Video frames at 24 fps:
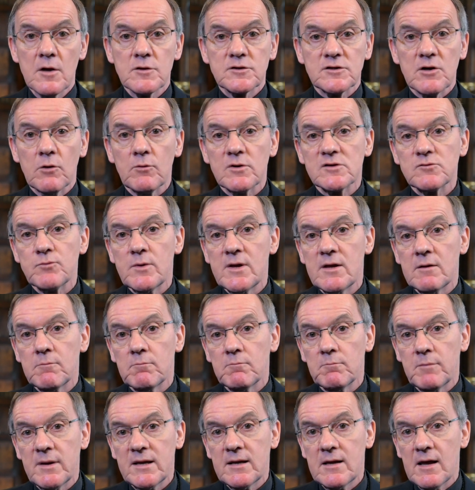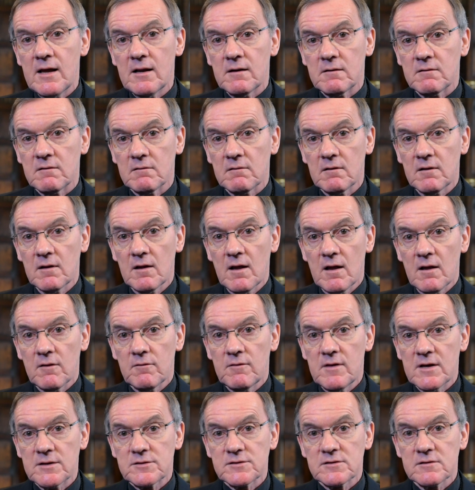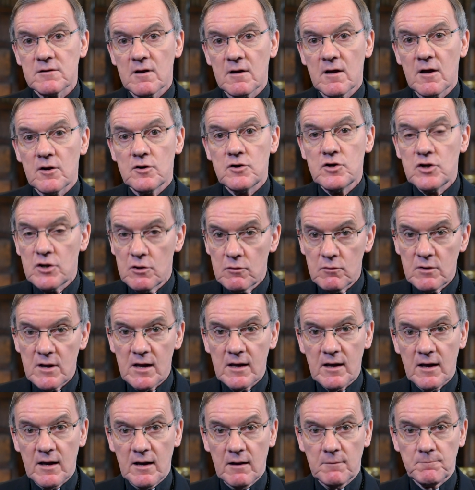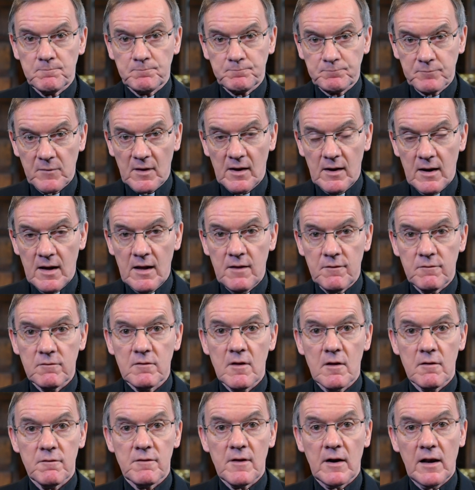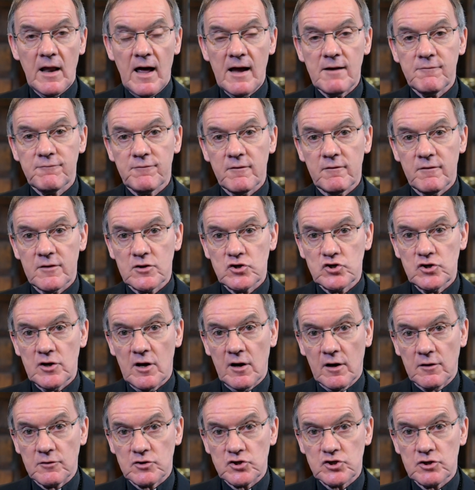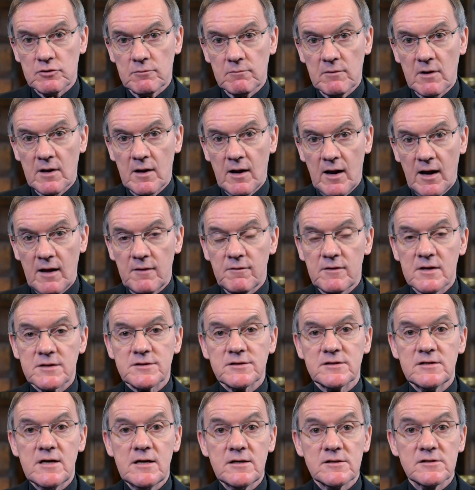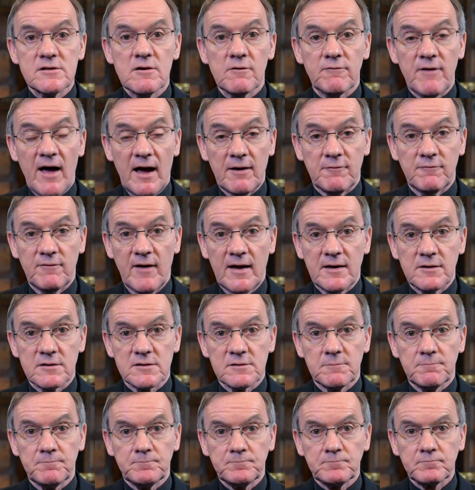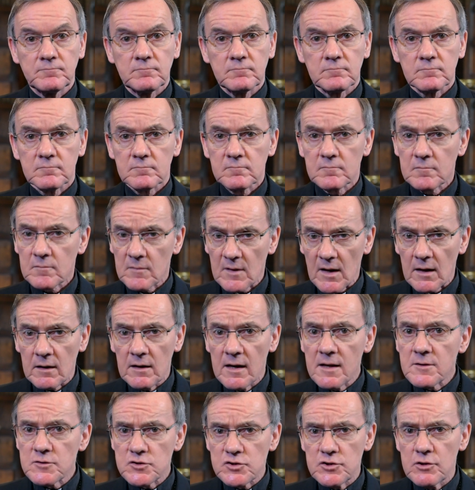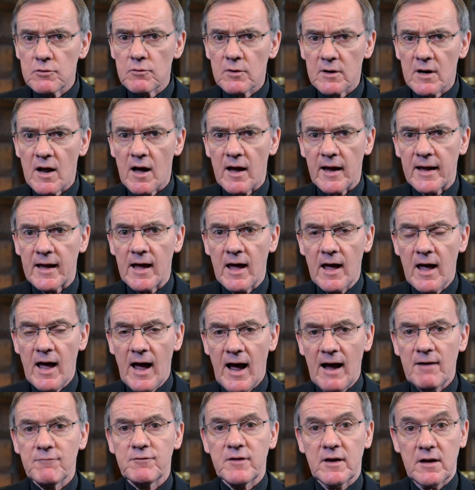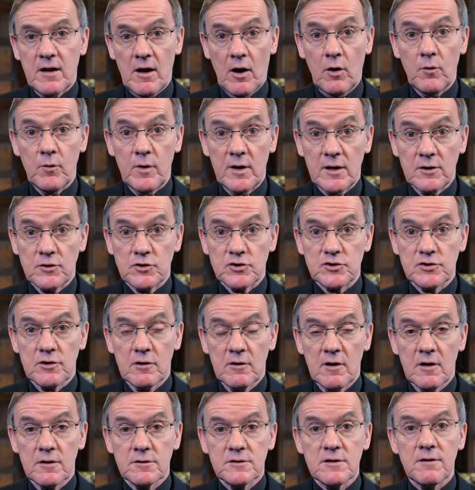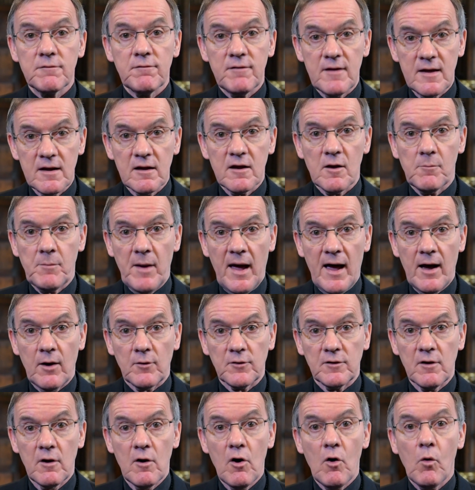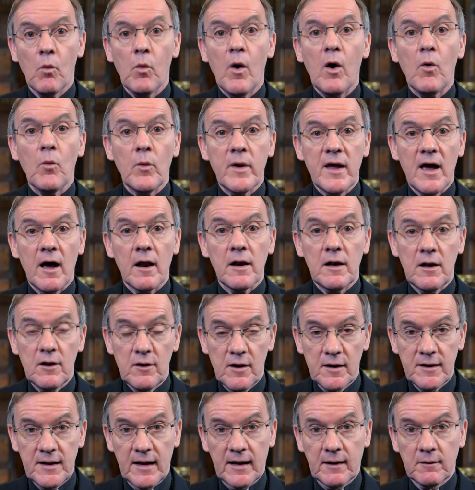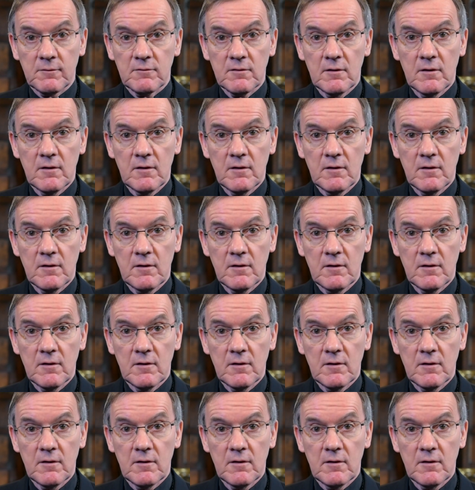So as we begin this new year in the life of the church, in this season of Advent, let's you and I have the courage to think about what we are learning,